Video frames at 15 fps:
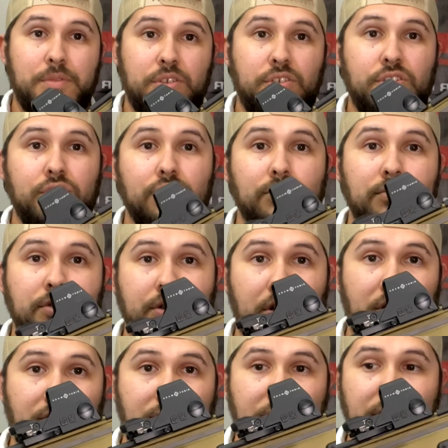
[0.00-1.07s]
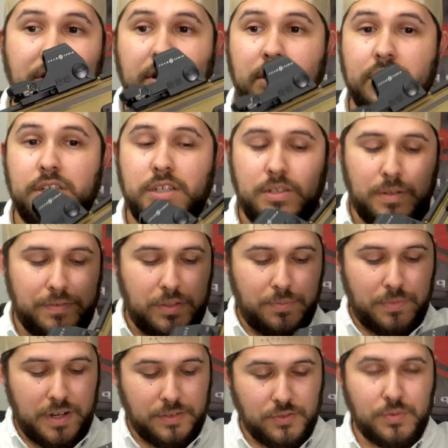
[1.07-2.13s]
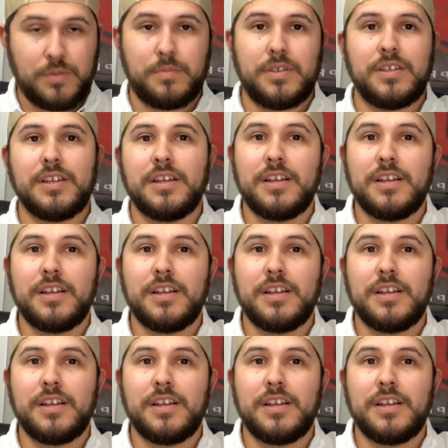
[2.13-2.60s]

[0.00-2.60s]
a huge cartridge. Uh, I don't have any rounds with me.